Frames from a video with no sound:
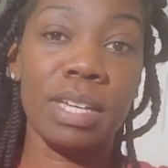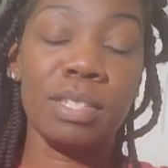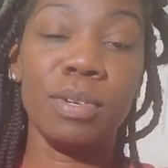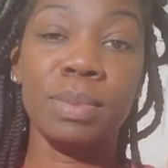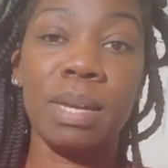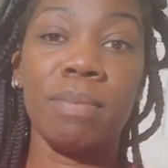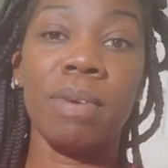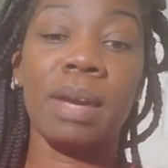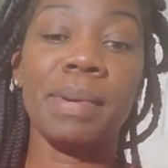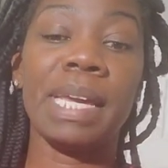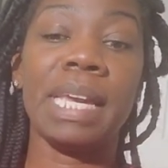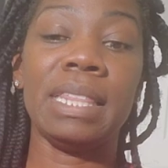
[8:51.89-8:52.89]
so it was that right
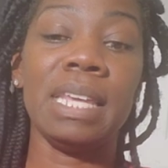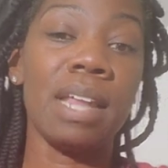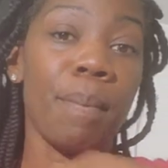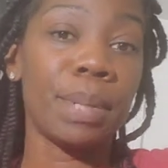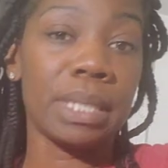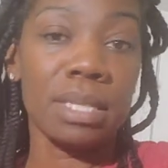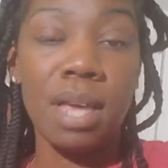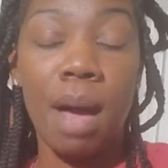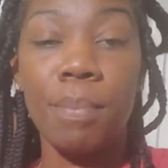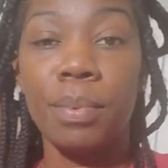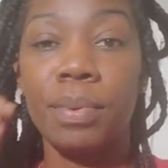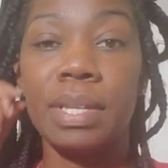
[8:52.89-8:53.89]
way. And then I put the
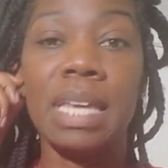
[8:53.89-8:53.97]
top on.